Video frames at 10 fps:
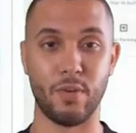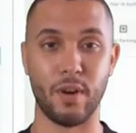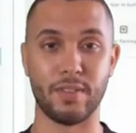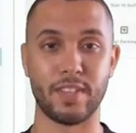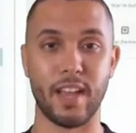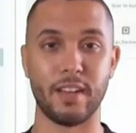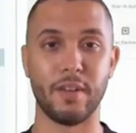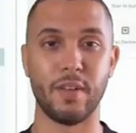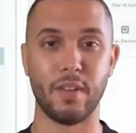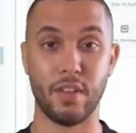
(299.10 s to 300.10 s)
website.
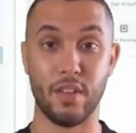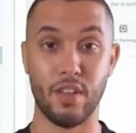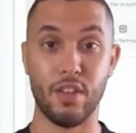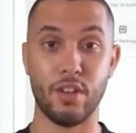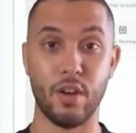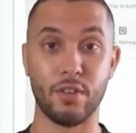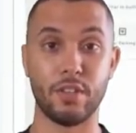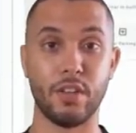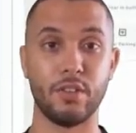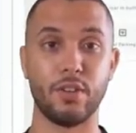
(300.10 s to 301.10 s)
You can
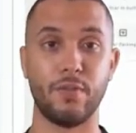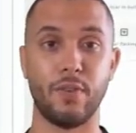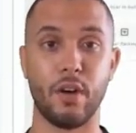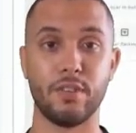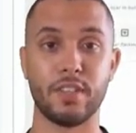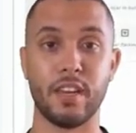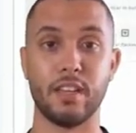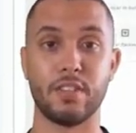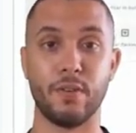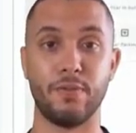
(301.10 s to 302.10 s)
also use our form
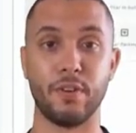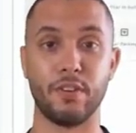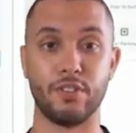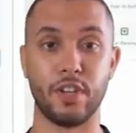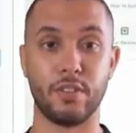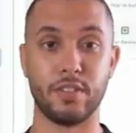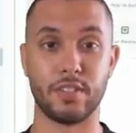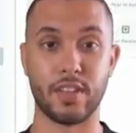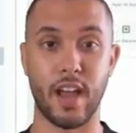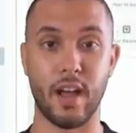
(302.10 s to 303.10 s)
settings to further change the
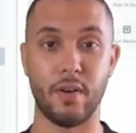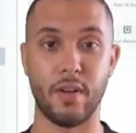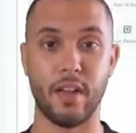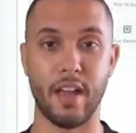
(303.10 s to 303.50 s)
style,